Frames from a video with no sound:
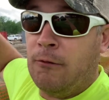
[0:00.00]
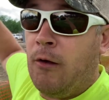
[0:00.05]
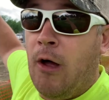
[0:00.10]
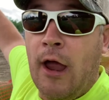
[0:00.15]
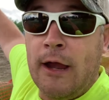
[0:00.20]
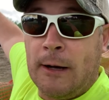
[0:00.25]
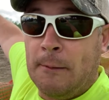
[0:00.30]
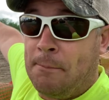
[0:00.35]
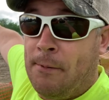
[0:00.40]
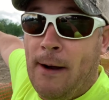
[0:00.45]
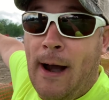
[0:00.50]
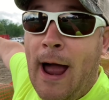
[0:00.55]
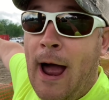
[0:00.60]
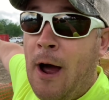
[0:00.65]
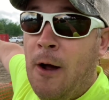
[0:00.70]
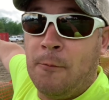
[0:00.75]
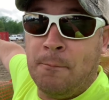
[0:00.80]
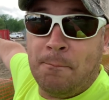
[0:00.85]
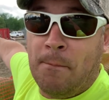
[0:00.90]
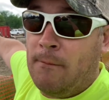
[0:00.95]
like, a
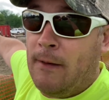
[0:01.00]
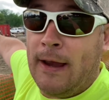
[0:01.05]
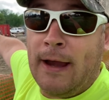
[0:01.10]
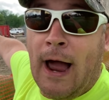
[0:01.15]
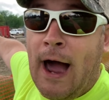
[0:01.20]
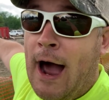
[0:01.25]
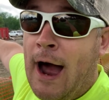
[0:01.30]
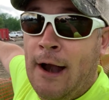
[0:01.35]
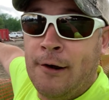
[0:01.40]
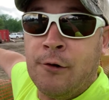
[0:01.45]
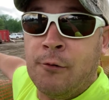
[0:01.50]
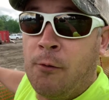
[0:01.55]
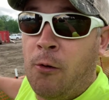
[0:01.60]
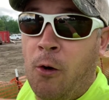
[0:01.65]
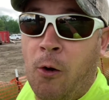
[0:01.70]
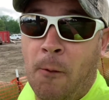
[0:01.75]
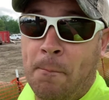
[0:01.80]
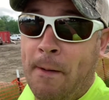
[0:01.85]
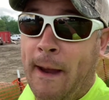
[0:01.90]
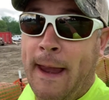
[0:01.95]
proud, like, honor
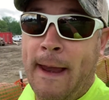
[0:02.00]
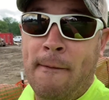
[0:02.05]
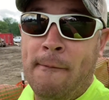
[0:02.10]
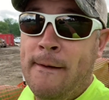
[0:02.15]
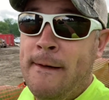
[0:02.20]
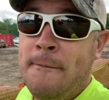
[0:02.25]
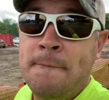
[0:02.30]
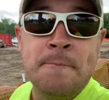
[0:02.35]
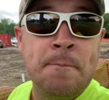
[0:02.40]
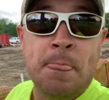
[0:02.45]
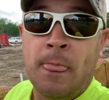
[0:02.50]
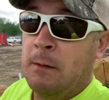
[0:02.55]
roll parent,